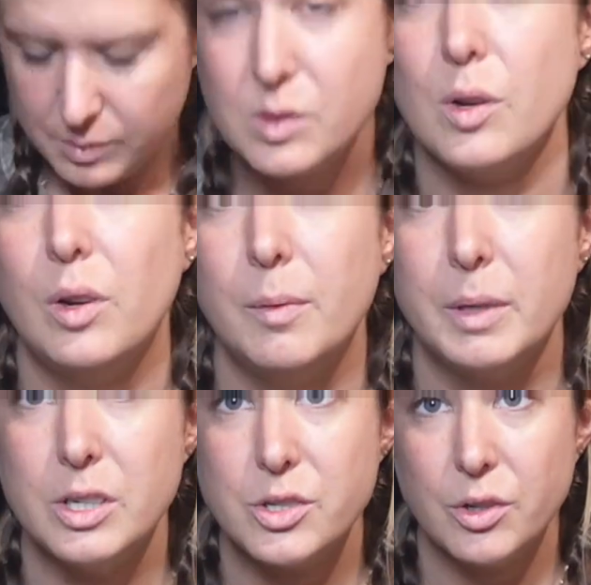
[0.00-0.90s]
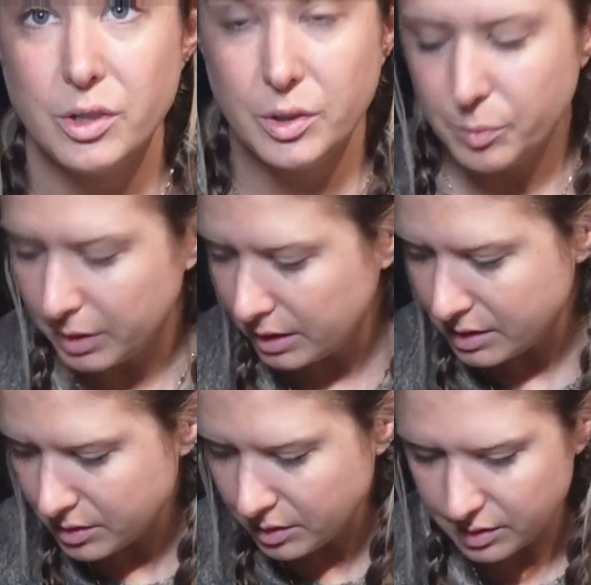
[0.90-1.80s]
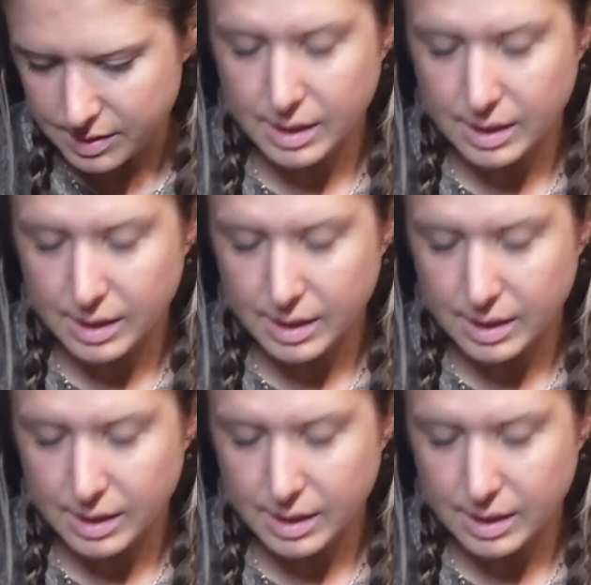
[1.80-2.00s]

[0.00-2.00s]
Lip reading: So I'm going to show you what this looks